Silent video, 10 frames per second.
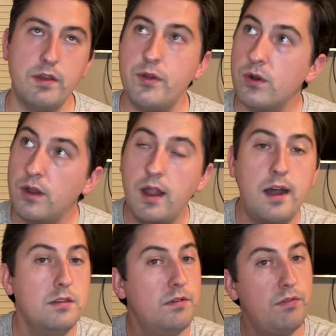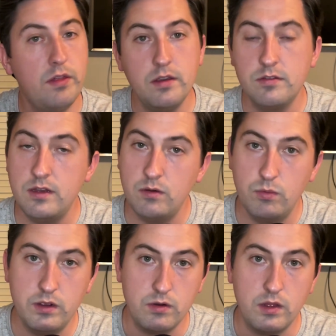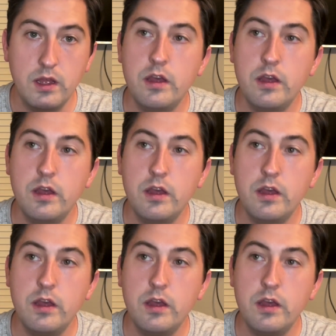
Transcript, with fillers: and there are lots of things that will.